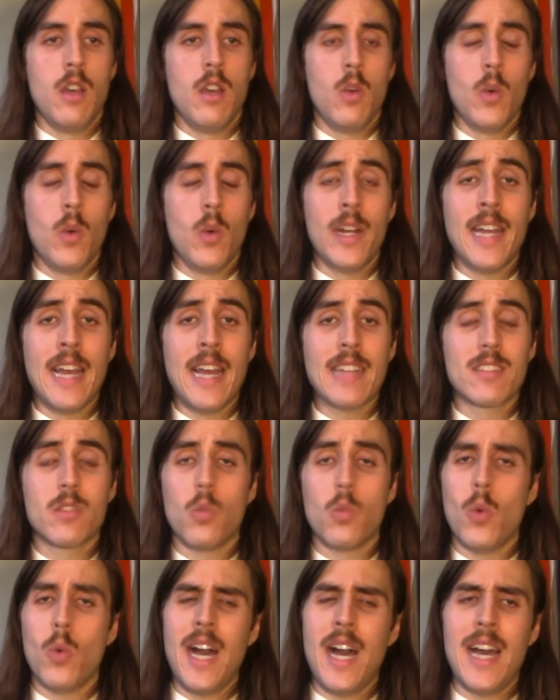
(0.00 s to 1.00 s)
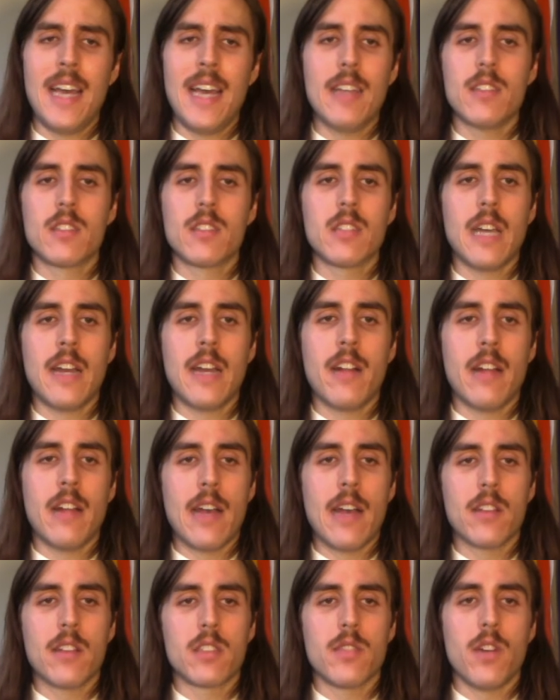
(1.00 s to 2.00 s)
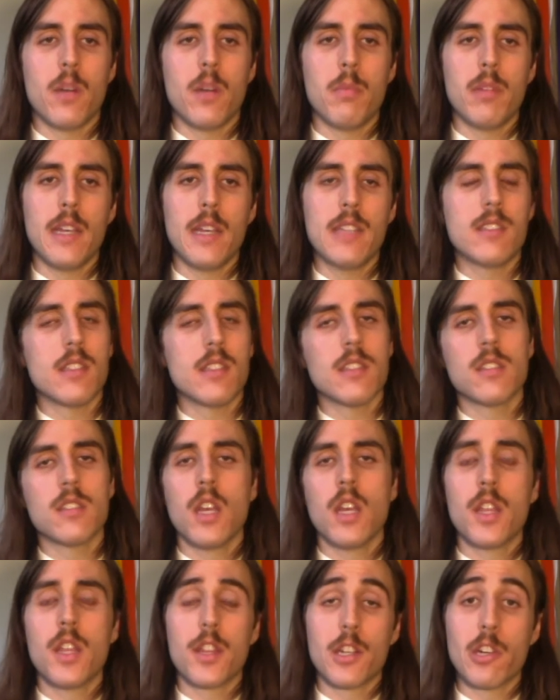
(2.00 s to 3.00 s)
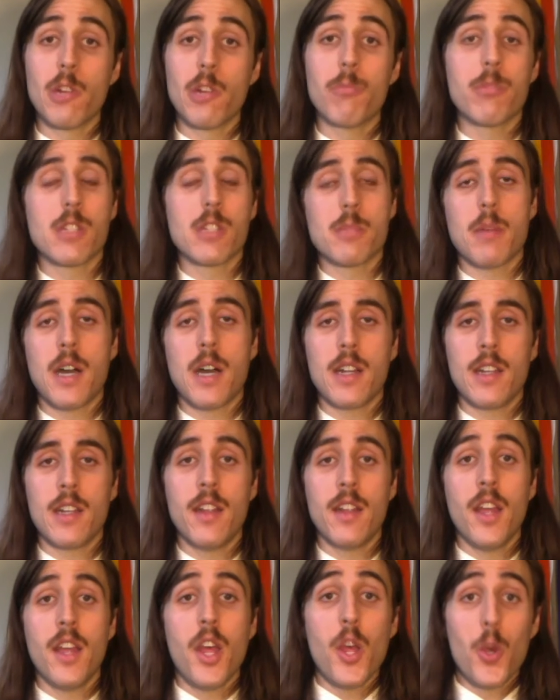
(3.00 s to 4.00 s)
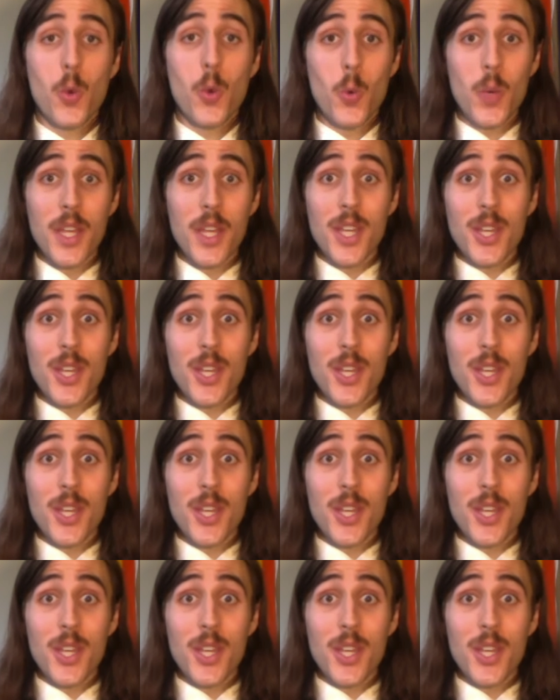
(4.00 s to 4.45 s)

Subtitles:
When asked why Slider House of all places, the group responded, "Woo!"